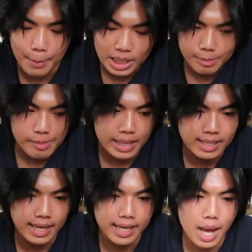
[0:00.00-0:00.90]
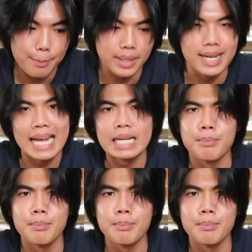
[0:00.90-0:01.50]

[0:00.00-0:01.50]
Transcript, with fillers: I'm gonna be making banana